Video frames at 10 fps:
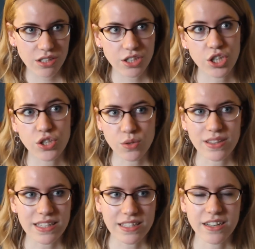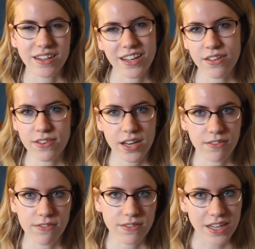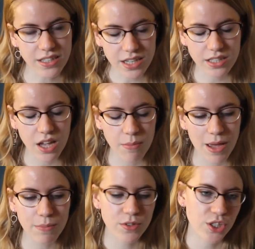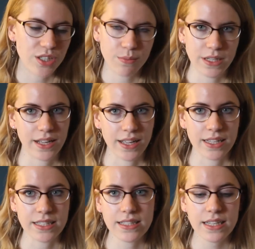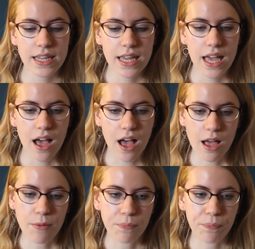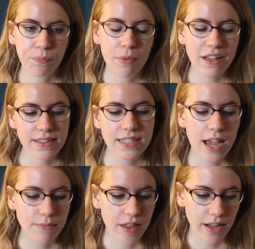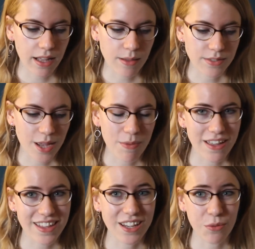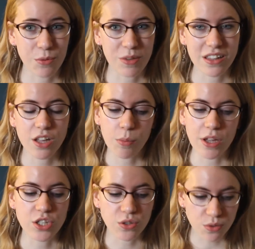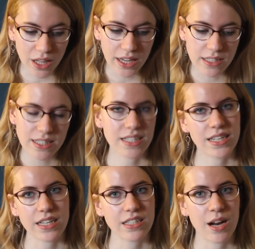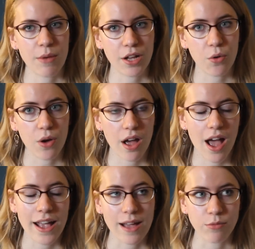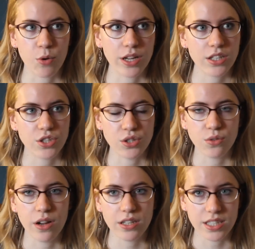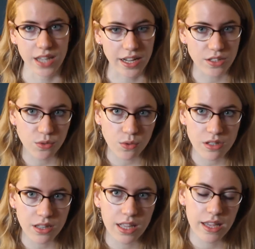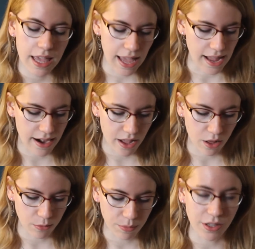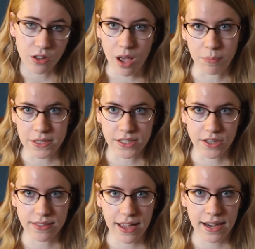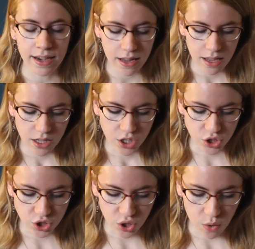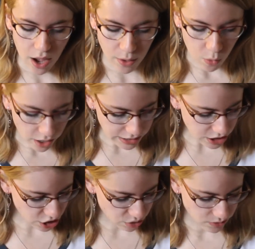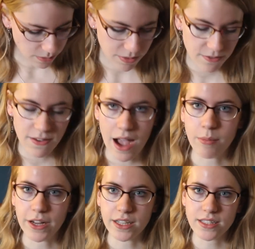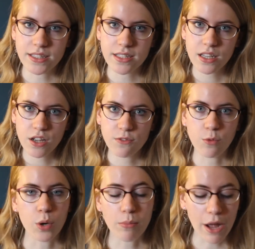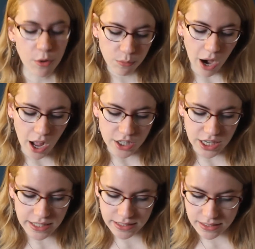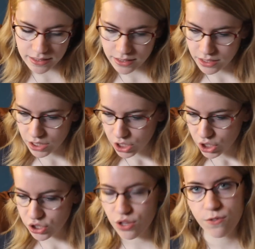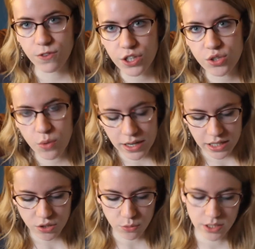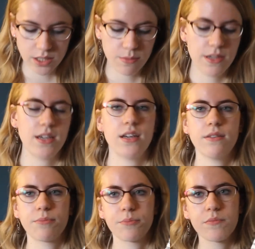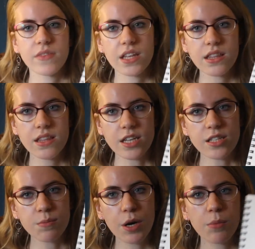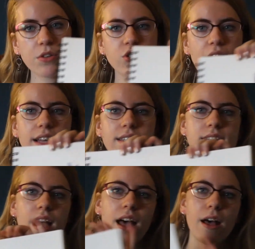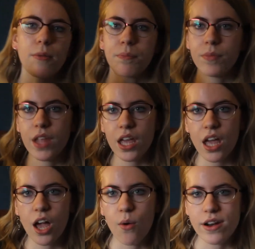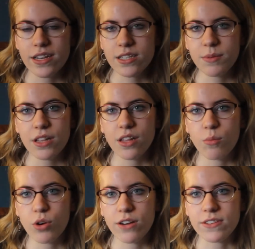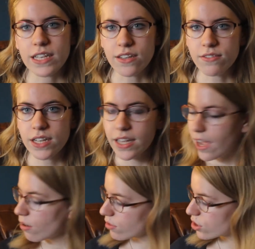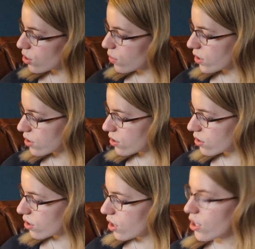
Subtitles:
to do it this year, even if it does come up, just because by the time that it comes up, I think it would be a little bit too late, since next year I am going to design school, and I'll be a lot busier then. So I wanted to use up the fabrics for my own projects. So the first one is going to be this purple dress. I wanted it to be a little more of an evening gown, so it's